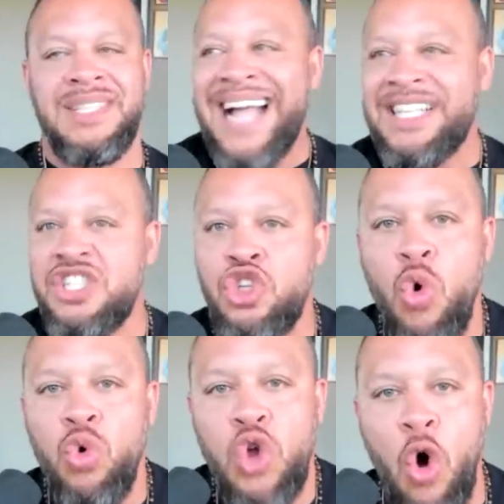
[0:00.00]
That's
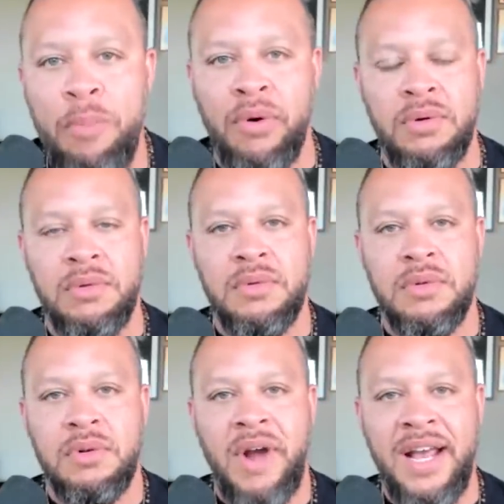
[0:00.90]
so noble,
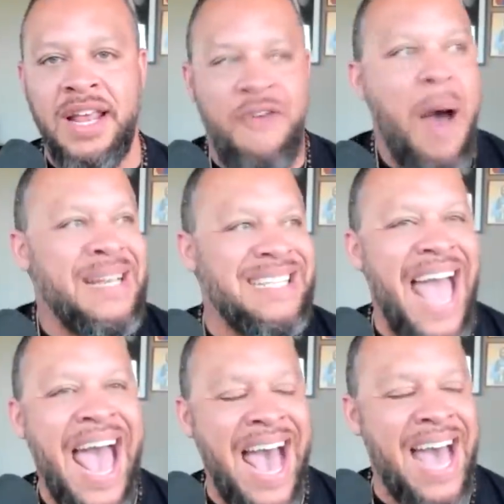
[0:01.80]
right? If I'm a
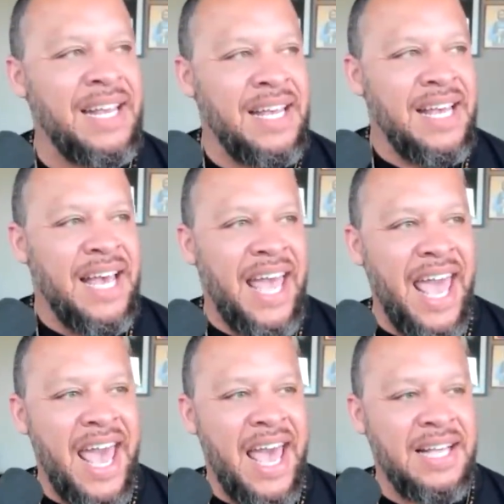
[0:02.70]
dad
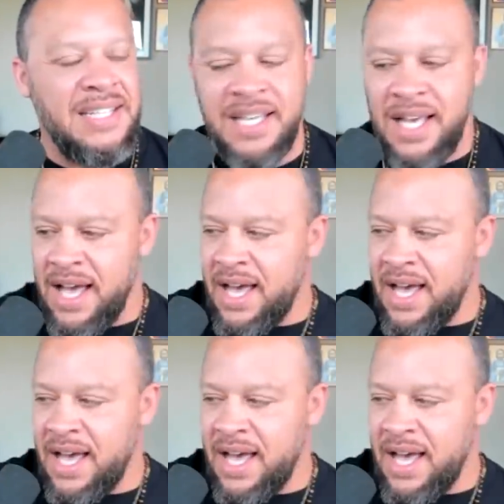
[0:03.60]
and